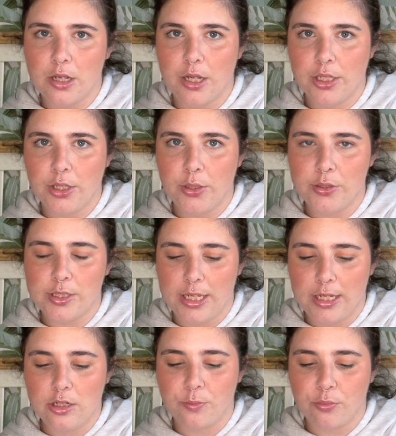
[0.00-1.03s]
I use
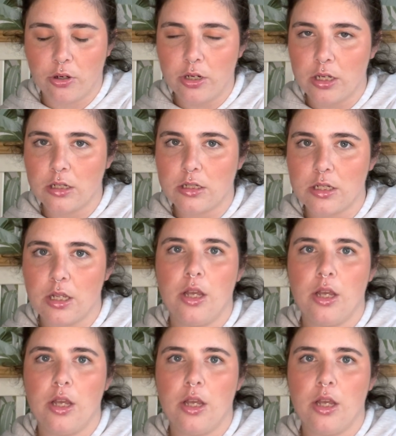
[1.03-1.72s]
each product,